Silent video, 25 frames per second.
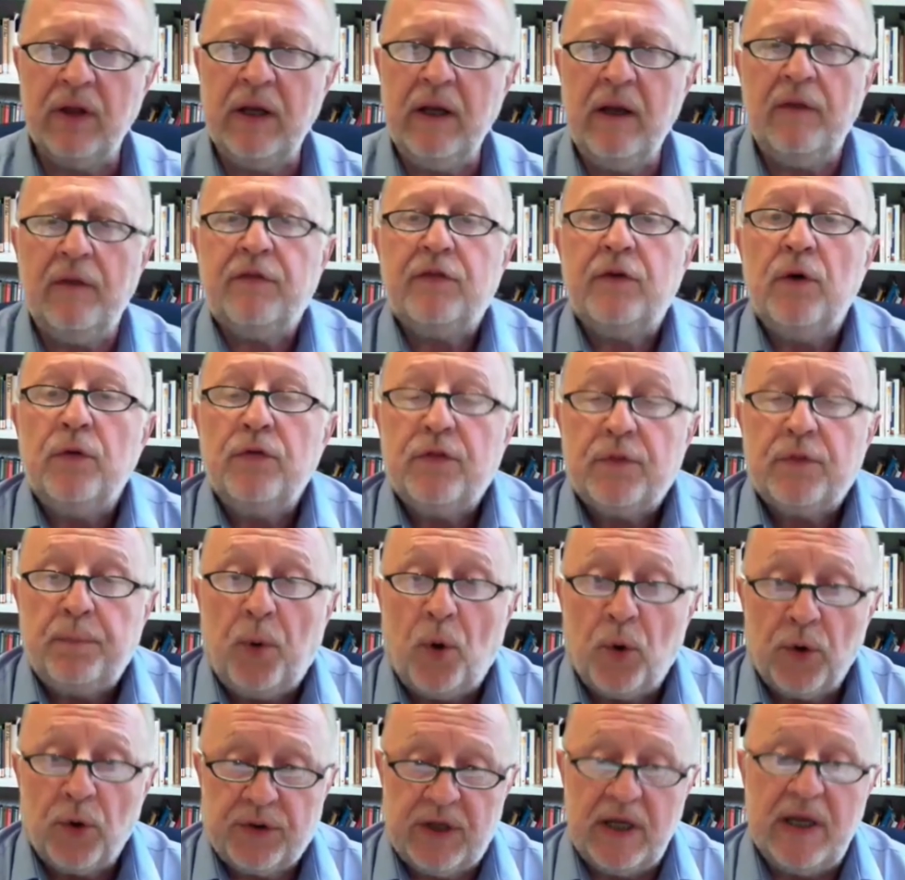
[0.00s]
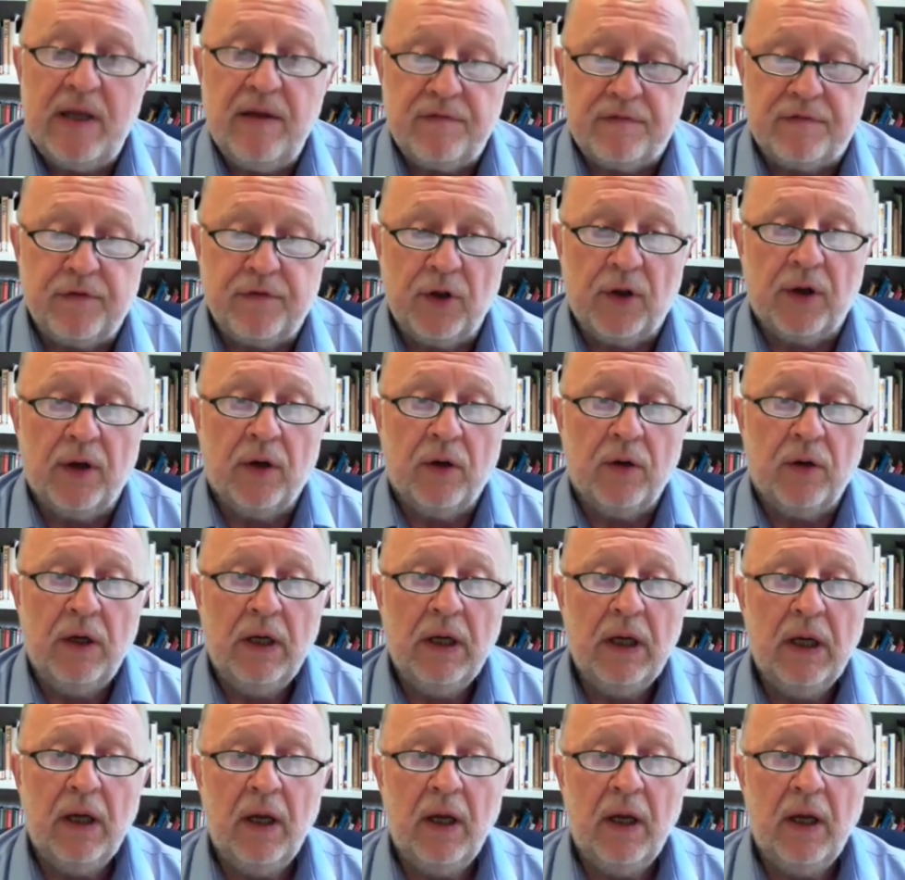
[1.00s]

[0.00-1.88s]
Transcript: It is so sportive, you know.